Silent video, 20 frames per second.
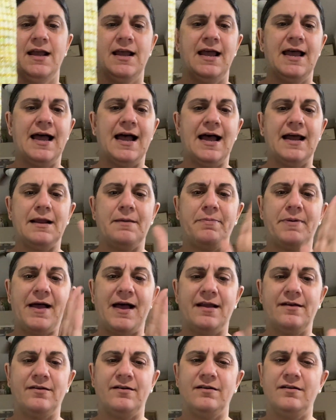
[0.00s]
had a
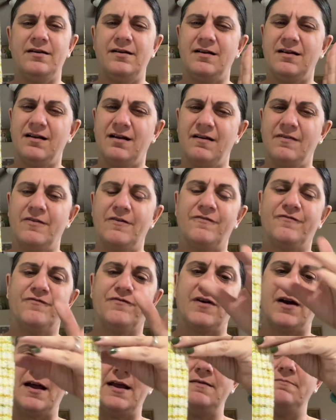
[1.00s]
pattern on the
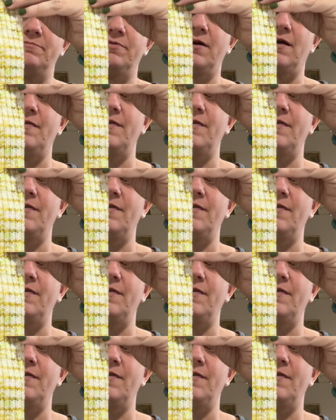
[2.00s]
front, but on